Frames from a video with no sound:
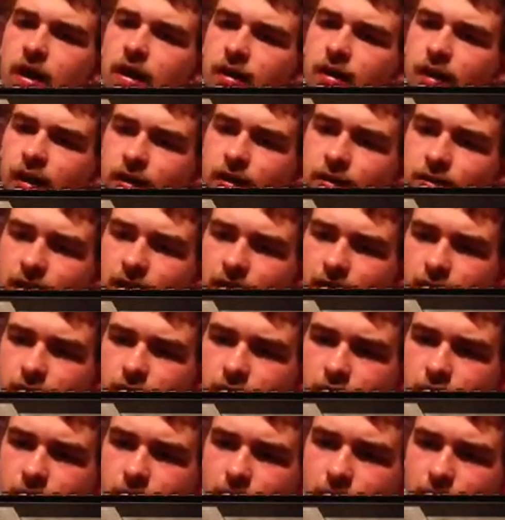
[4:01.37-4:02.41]
Not exactly
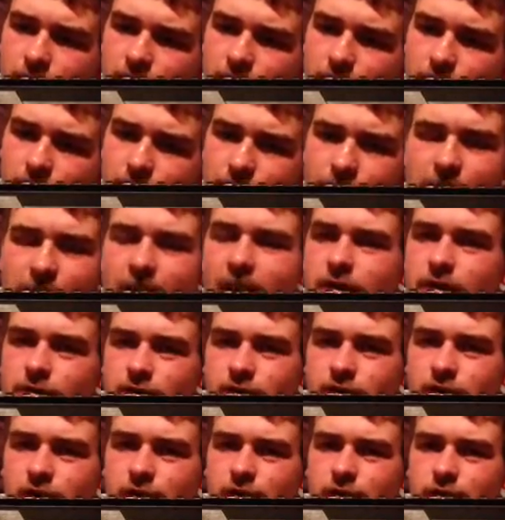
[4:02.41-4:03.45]
trademarks, more like the
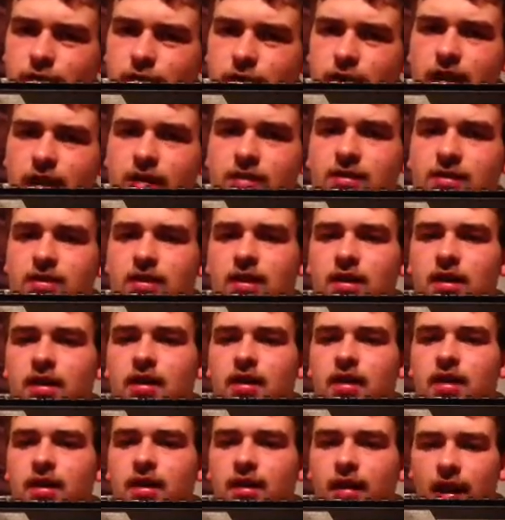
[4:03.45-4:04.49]
Airsoft trades.
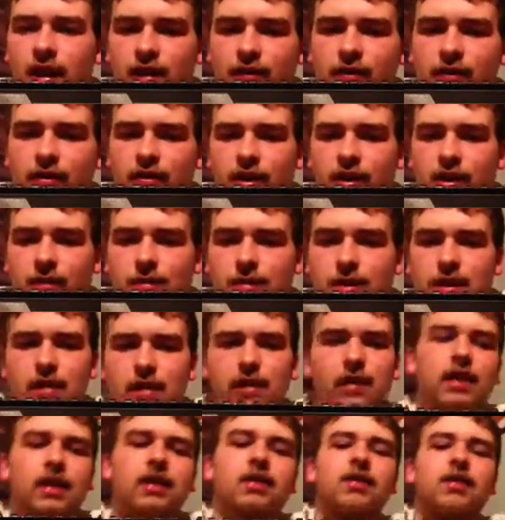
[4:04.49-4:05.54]
Not very
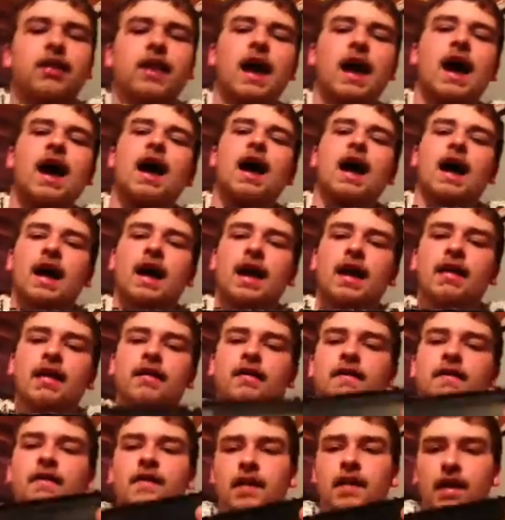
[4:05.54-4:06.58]
appealing to the eye.
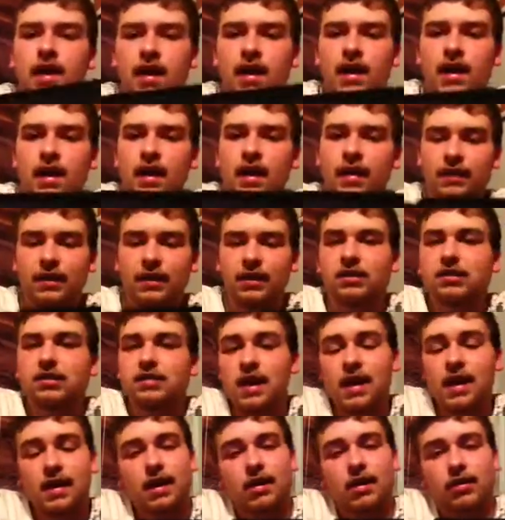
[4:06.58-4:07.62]
And they
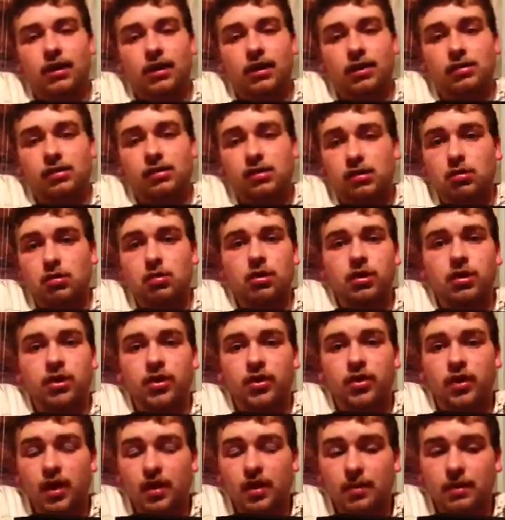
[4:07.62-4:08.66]
stand out like a sore
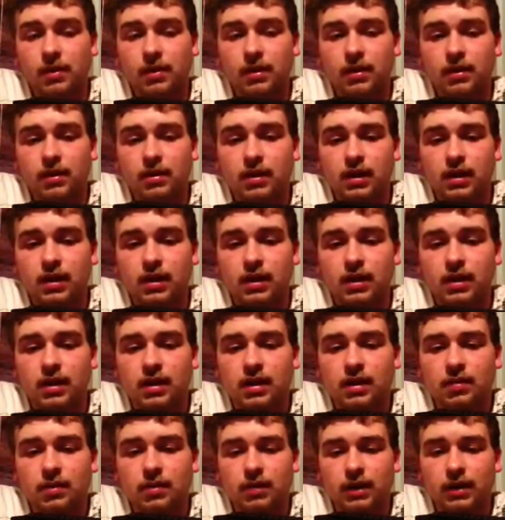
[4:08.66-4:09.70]
thumb,
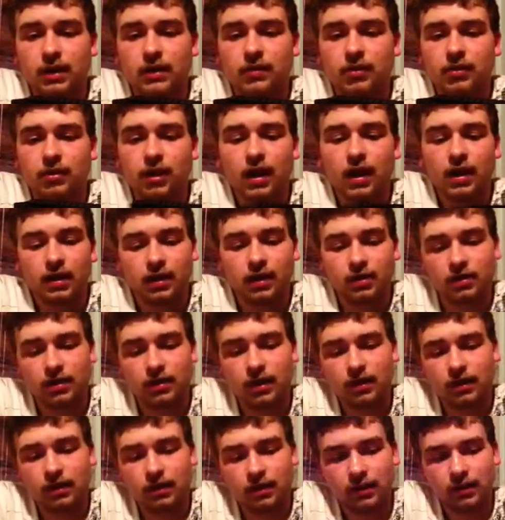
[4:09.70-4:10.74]
believe it or not, because
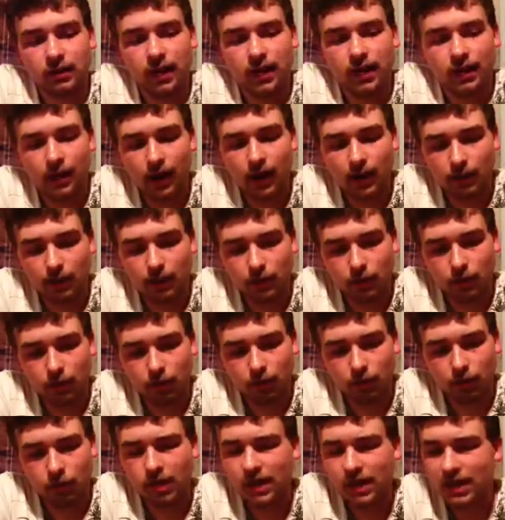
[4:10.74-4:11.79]
they light up
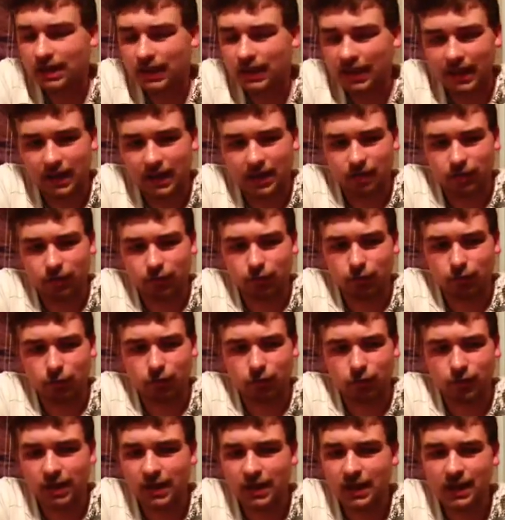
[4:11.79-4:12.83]
really,
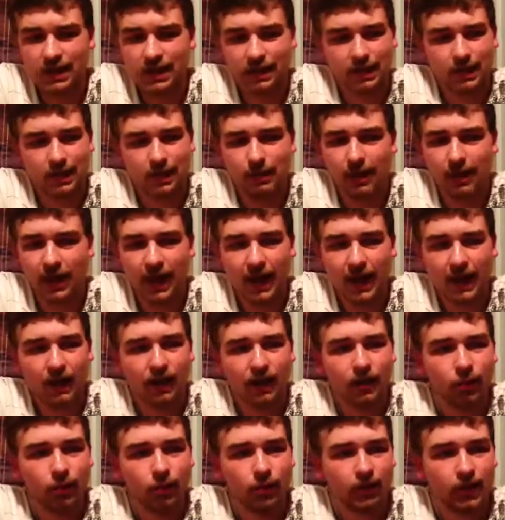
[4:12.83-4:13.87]
really
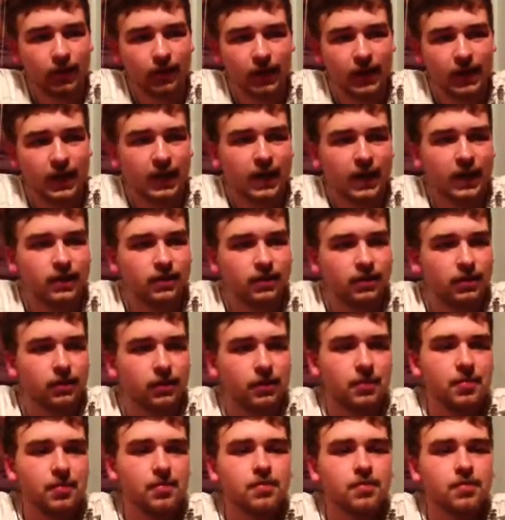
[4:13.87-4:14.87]
bad when a light hits them.